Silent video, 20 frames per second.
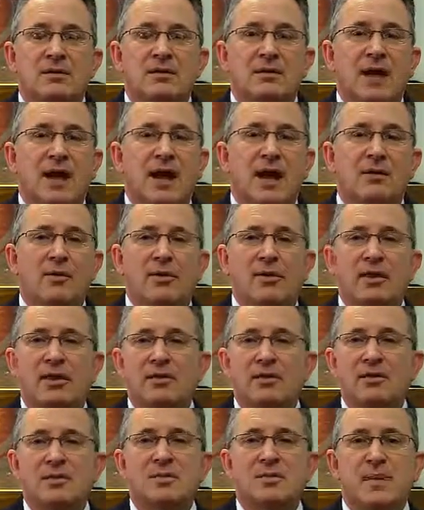How he got
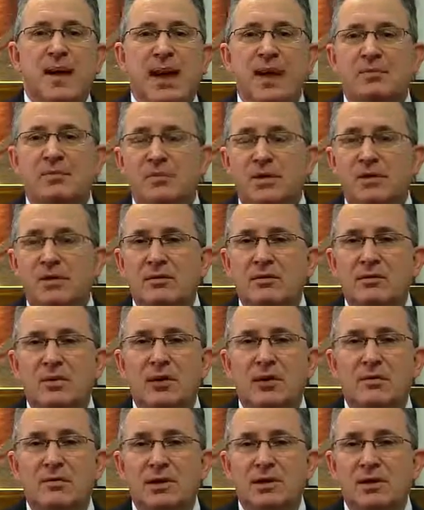in the spat, we don't
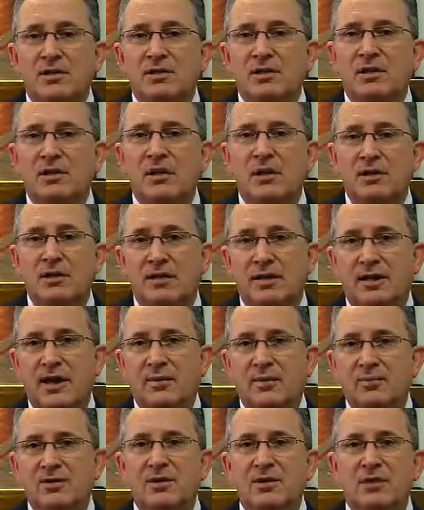know, but it's killing
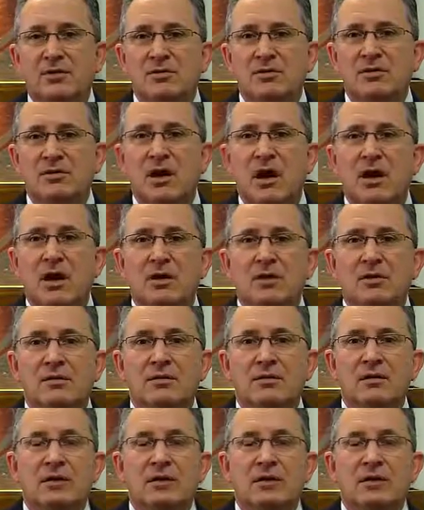Amazon stock.